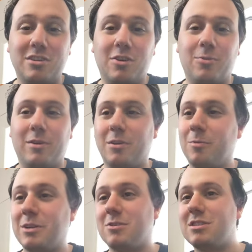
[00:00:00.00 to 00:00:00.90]
You know, when
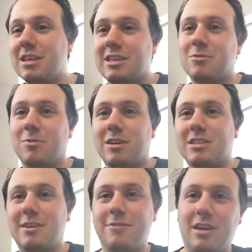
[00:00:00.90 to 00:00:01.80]
when you're sick, you'd want a
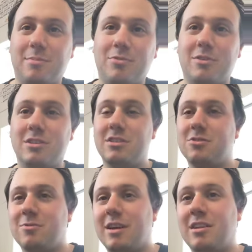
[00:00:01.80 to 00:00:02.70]
Seven Up or a
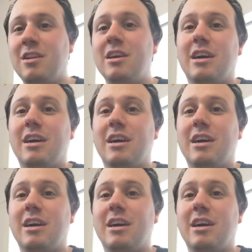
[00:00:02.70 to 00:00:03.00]
ginger ale,